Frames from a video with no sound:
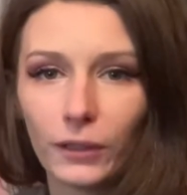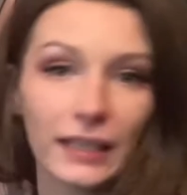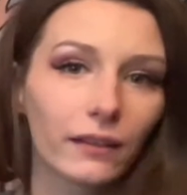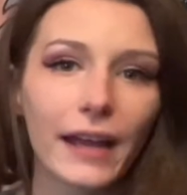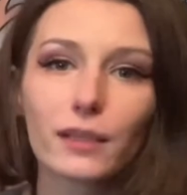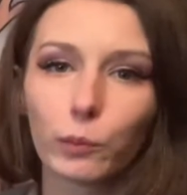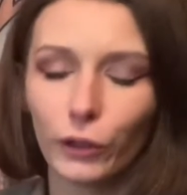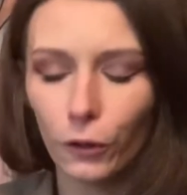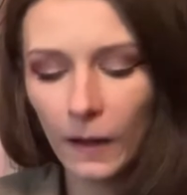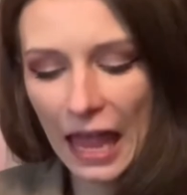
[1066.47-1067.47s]
He likes
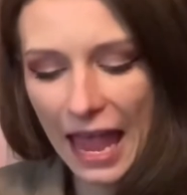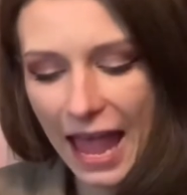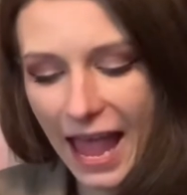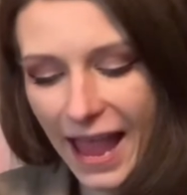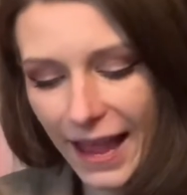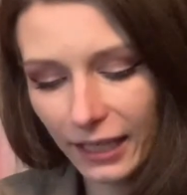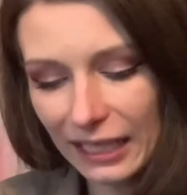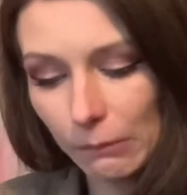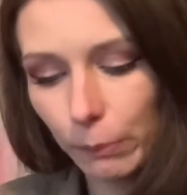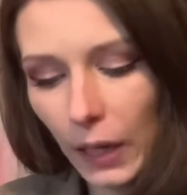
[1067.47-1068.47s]
blue, and
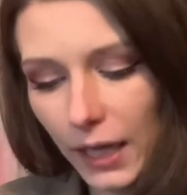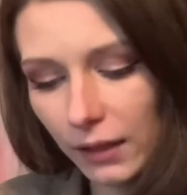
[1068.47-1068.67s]
he bought